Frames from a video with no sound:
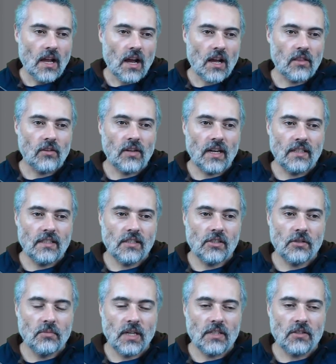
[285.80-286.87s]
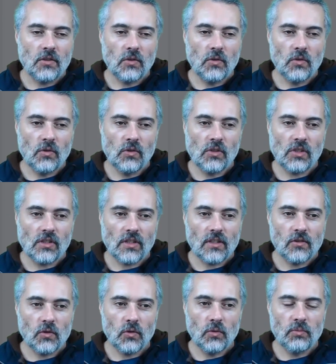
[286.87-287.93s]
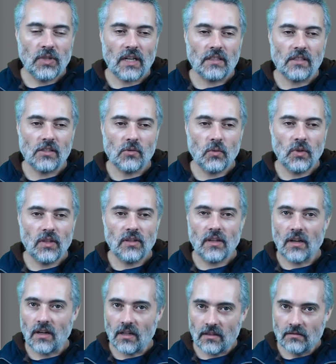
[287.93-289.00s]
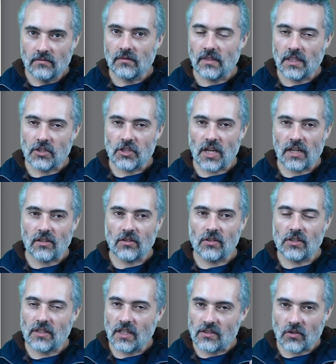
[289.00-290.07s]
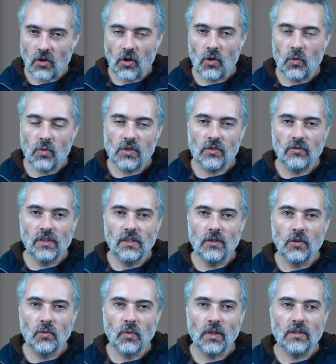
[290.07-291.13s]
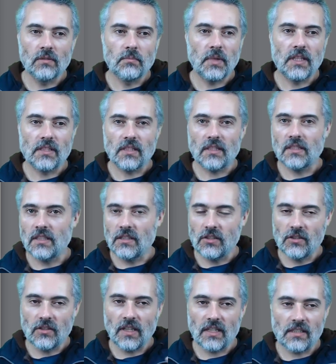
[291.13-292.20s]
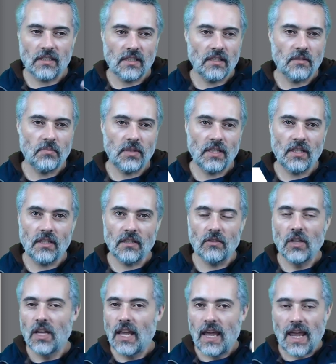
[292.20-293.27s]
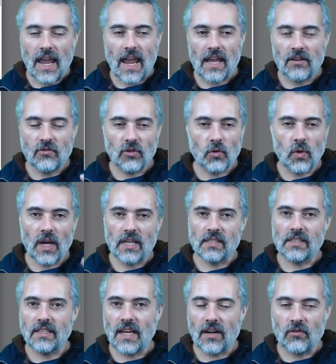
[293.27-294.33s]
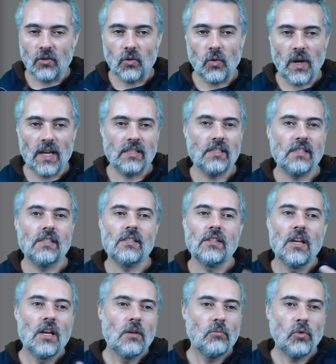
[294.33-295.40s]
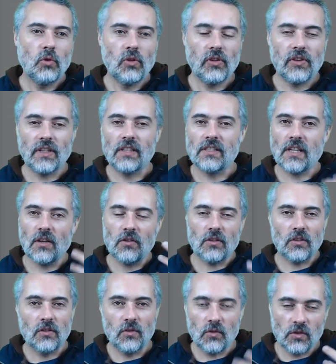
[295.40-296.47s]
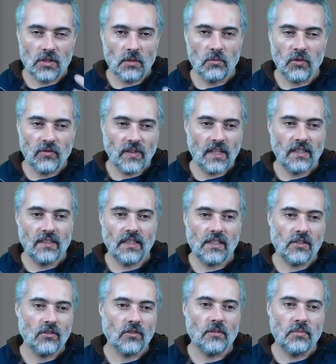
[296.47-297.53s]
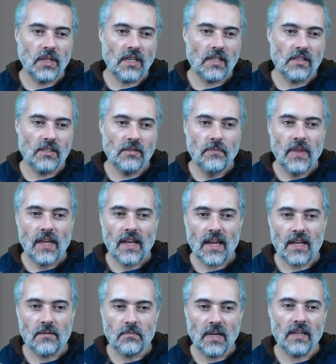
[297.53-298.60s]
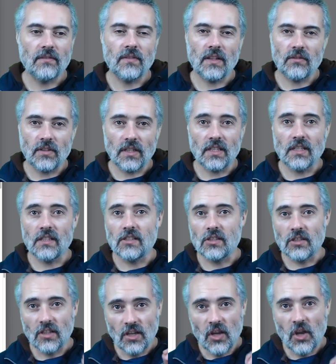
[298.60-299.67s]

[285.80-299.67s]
Other ideas you might choose to practice with are link checkers. That's always a really good one because it teaches you H T T P, head requests, get requests, pulling things out. You can do simple validation on the page, and my favorite is